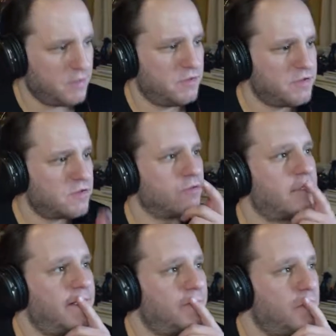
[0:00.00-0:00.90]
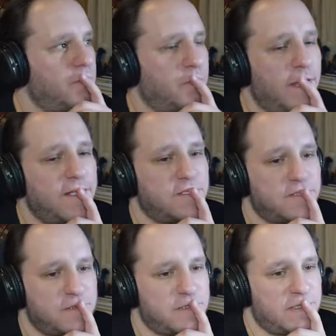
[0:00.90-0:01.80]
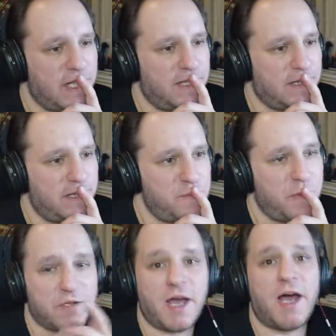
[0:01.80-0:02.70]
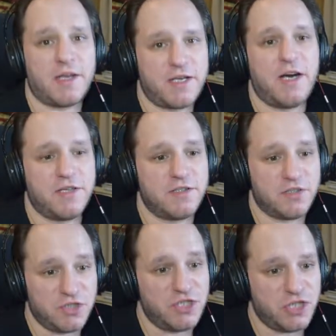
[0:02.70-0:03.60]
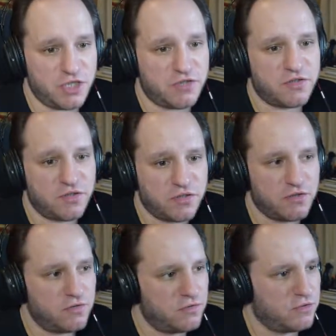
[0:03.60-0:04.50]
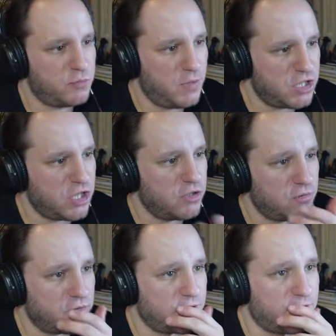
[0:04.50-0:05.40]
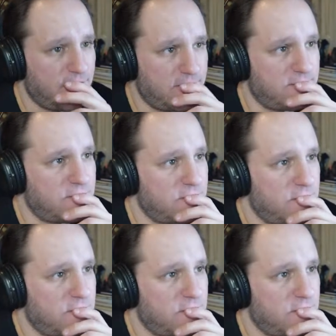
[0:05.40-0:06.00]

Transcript: Discontent will rise slightly, but I kinda need it. Especially during the night.